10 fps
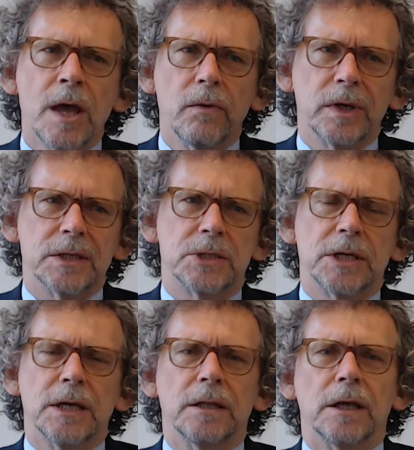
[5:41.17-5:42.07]
We can
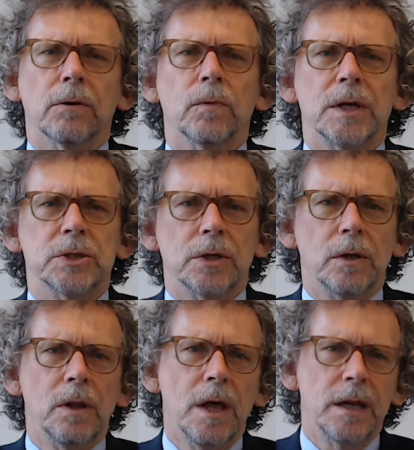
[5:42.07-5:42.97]
see in the
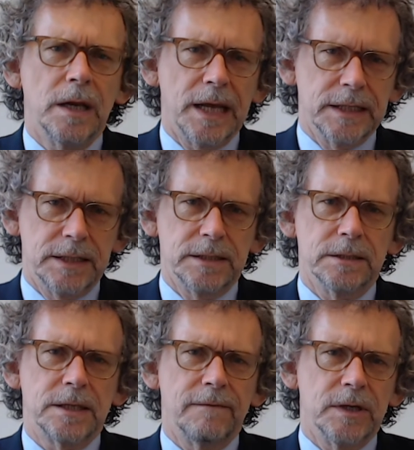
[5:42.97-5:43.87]
original
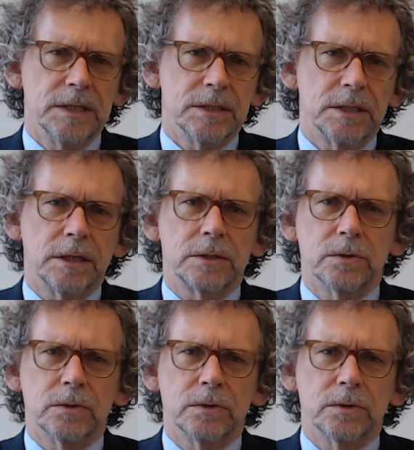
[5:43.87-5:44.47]
1976